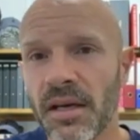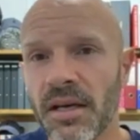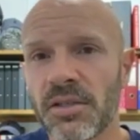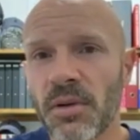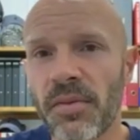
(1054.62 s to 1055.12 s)

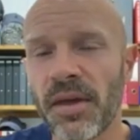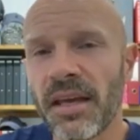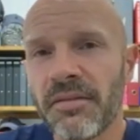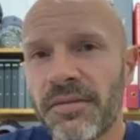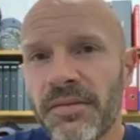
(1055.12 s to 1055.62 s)
So I think
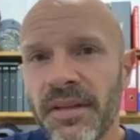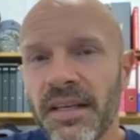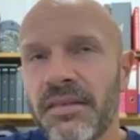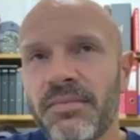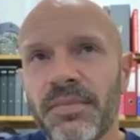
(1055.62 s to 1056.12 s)
if
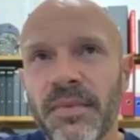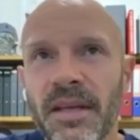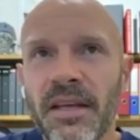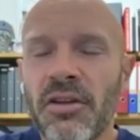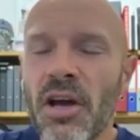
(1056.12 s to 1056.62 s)

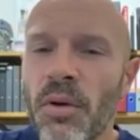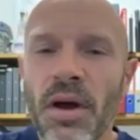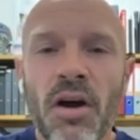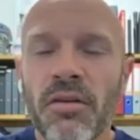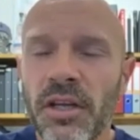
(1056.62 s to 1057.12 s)
you don't want
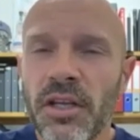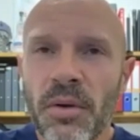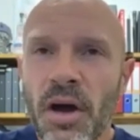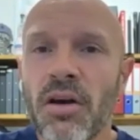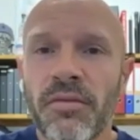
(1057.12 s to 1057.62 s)

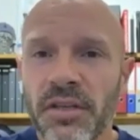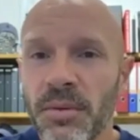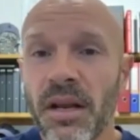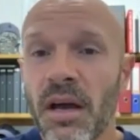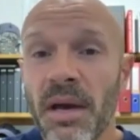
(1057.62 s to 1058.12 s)
to overdo
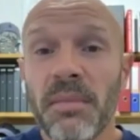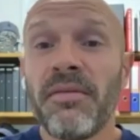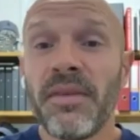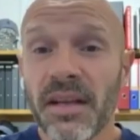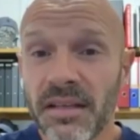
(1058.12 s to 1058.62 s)
it like maybe
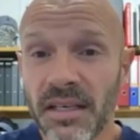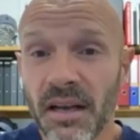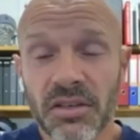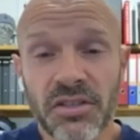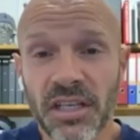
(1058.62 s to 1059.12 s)
Villa did
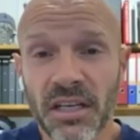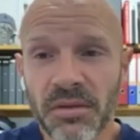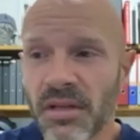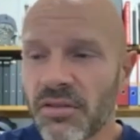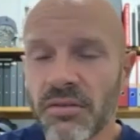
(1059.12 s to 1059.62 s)
last year with
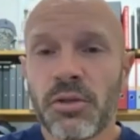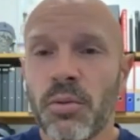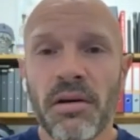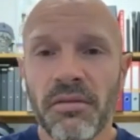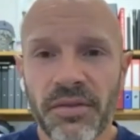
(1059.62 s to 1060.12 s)
about sort of
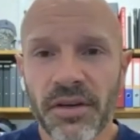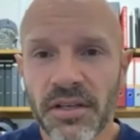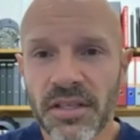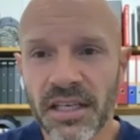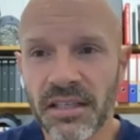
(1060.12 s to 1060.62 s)
12,
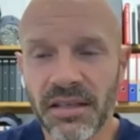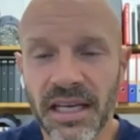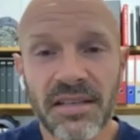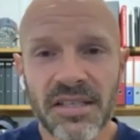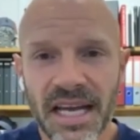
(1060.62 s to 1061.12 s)
13
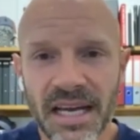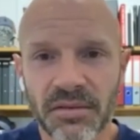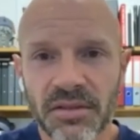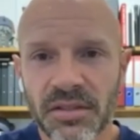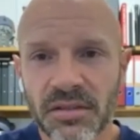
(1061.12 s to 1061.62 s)
ins and
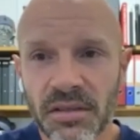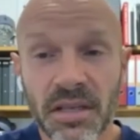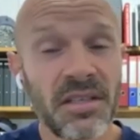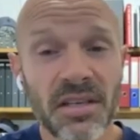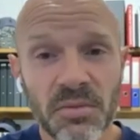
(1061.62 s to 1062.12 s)
outs,
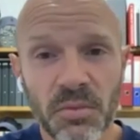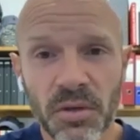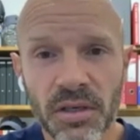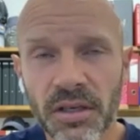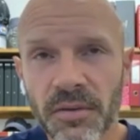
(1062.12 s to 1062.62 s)
because it doesn't
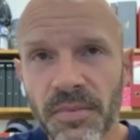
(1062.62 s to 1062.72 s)
work.